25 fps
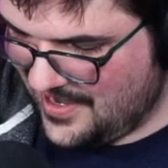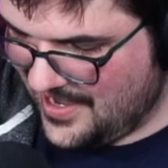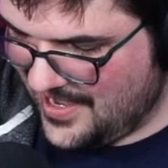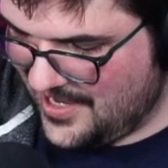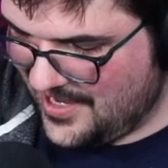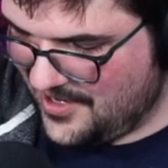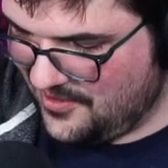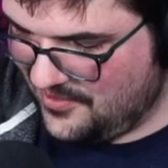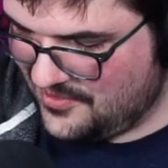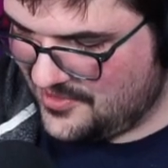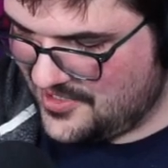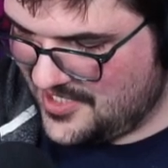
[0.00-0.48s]

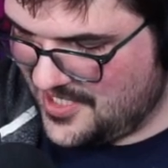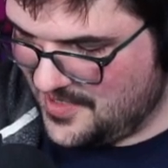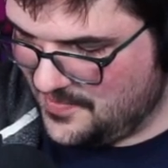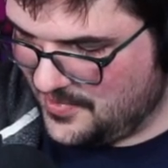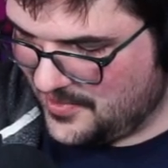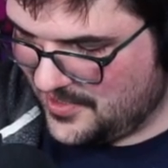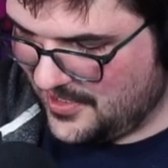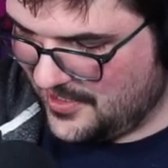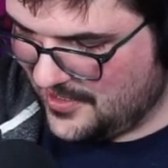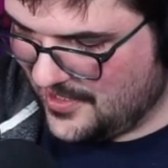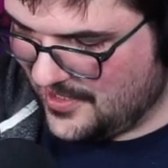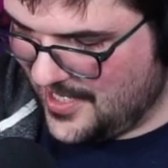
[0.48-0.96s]
I don't
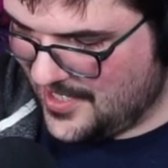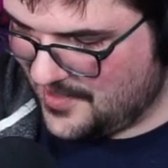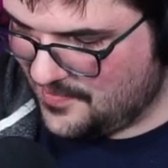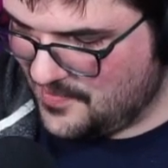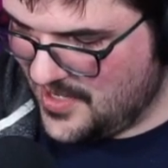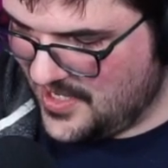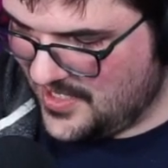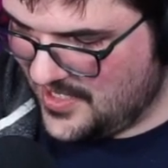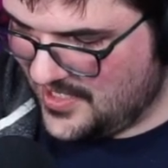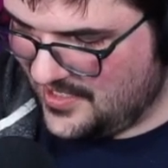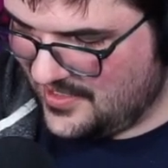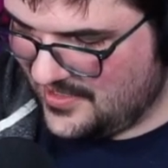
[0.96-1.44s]
typically like
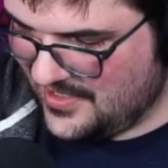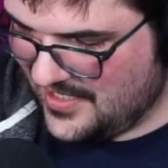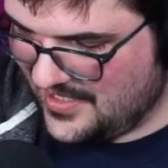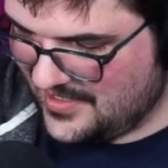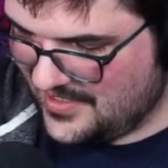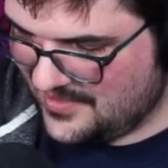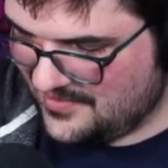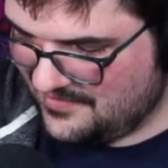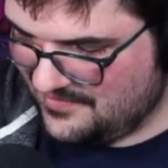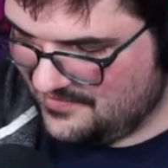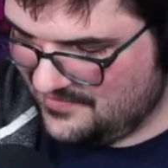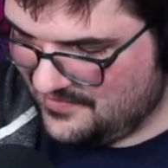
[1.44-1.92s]
making
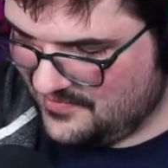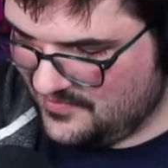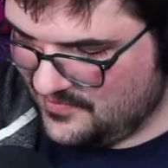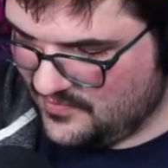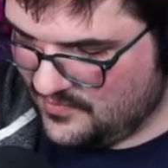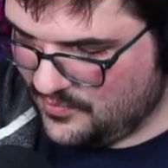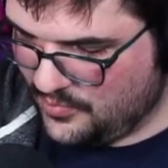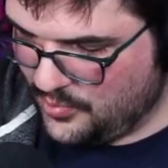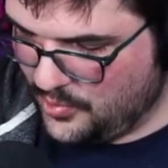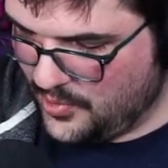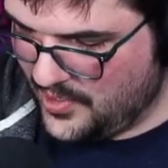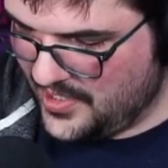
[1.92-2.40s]
like
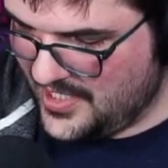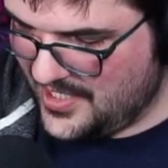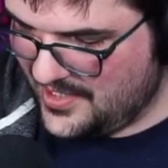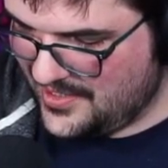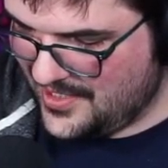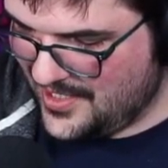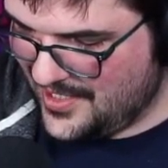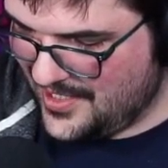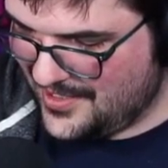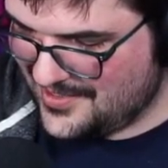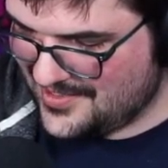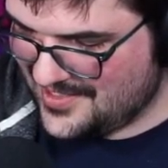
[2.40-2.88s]
pretty
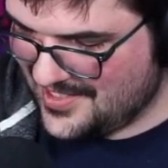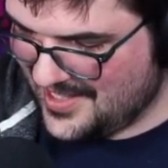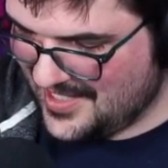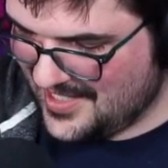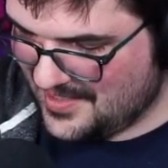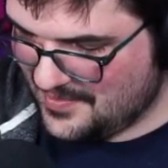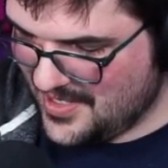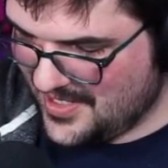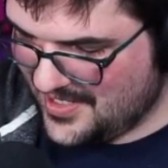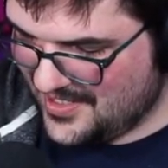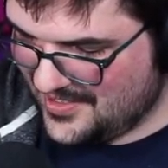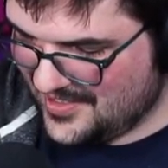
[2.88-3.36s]
things. I
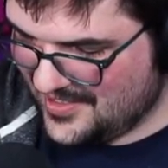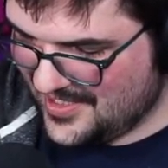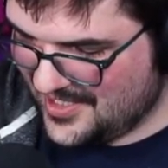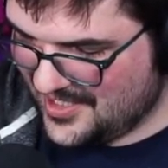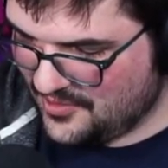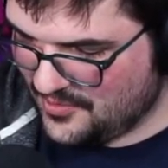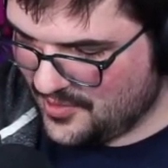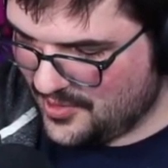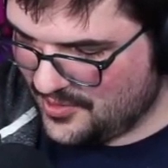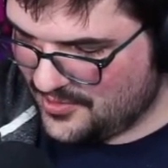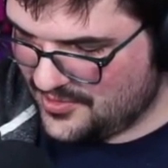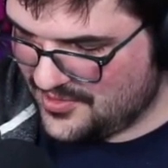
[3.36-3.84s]
like making
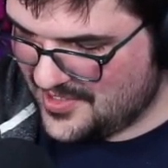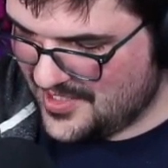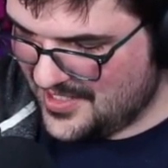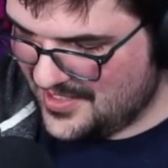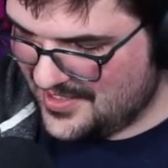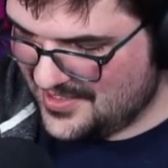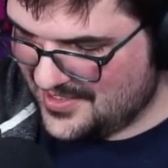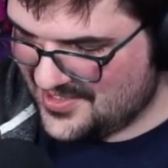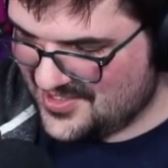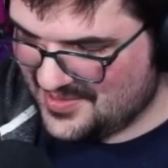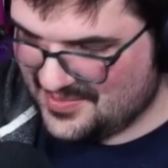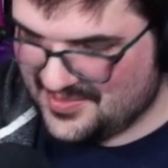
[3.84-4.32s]
like gross
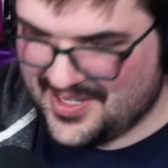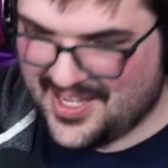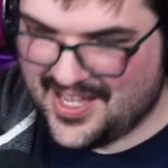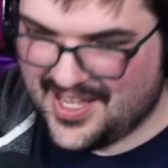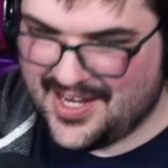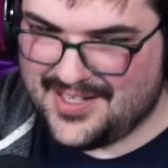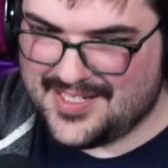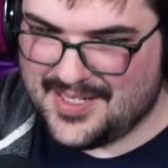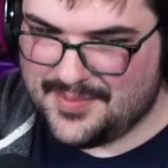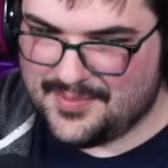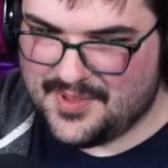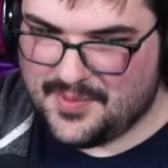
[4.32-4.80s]
things. So I'm
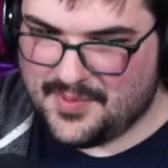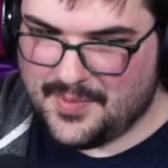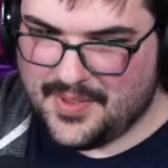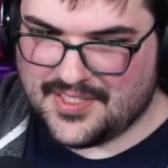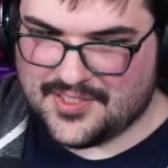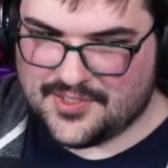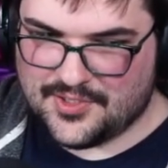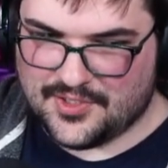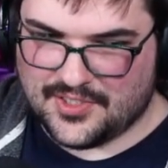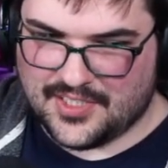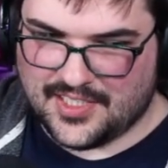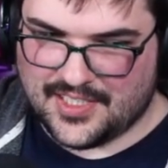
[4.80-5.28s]
kind of tempted to make
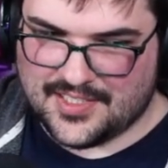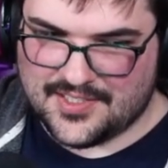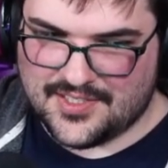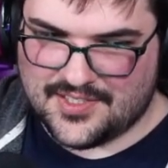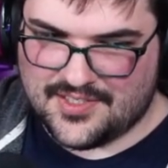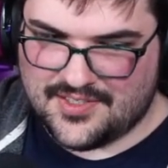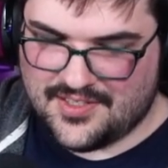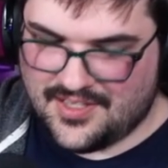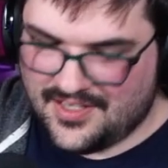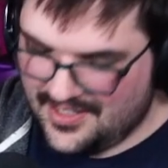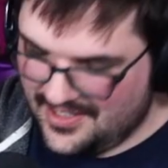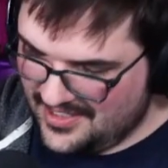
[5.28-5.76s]
this look
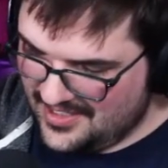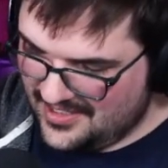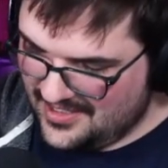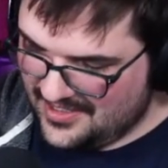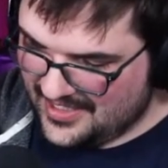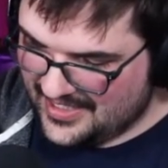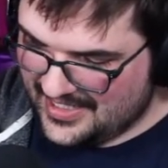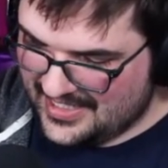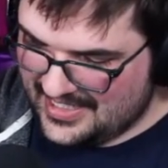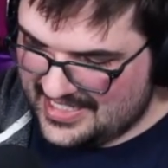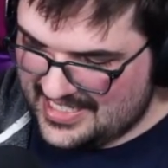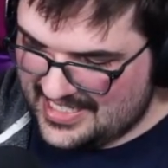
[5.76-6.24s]

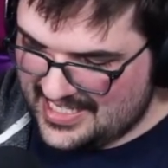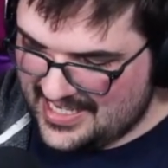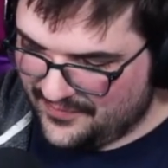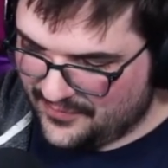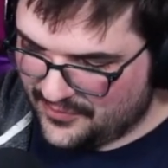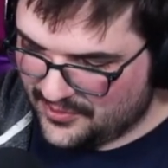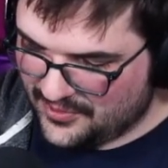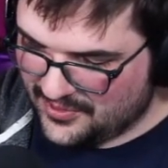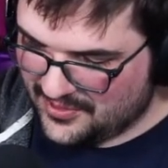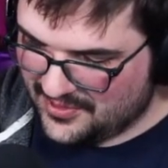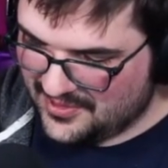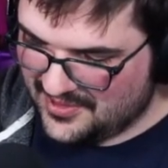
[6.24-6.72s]
like an
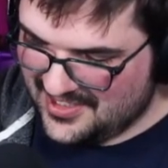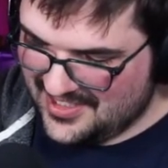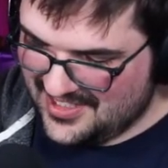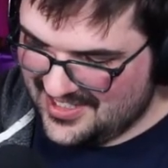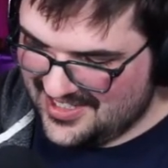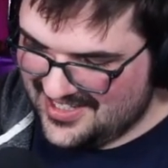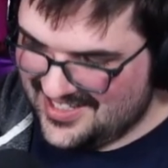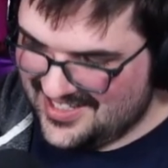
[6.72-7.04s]
evil,